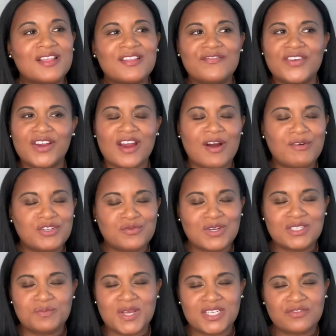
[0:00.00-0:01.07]
figure out which
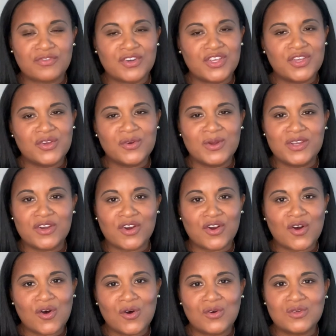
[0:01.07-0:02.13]
one's best for you and your
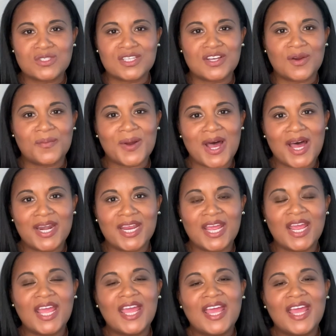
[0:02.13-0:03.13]
goals and your body,